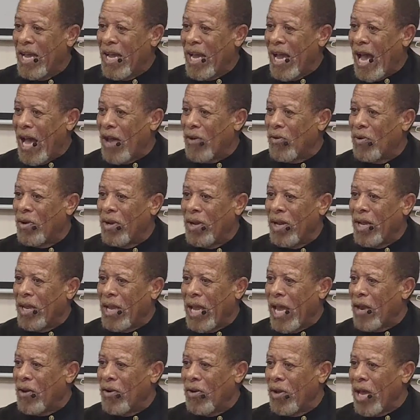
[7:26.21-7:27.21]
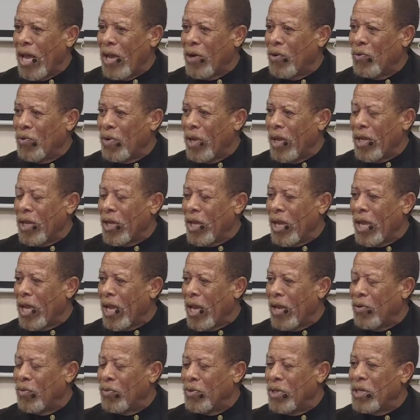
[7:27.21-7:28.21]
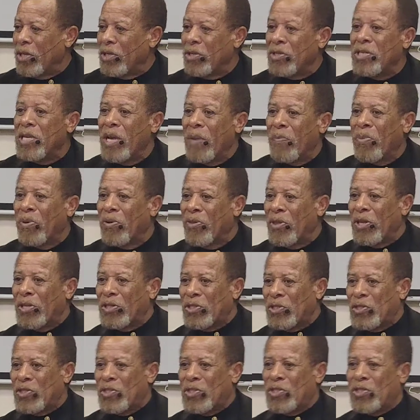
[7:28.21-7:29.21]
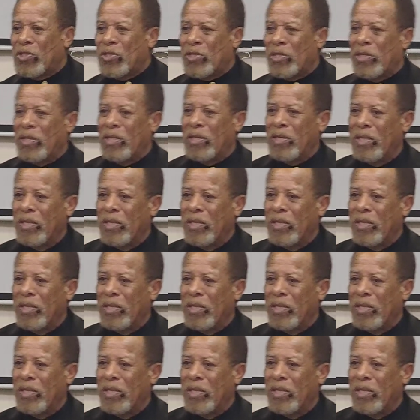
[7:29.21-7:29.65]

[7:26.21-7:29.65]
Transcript: I don't need to temper this.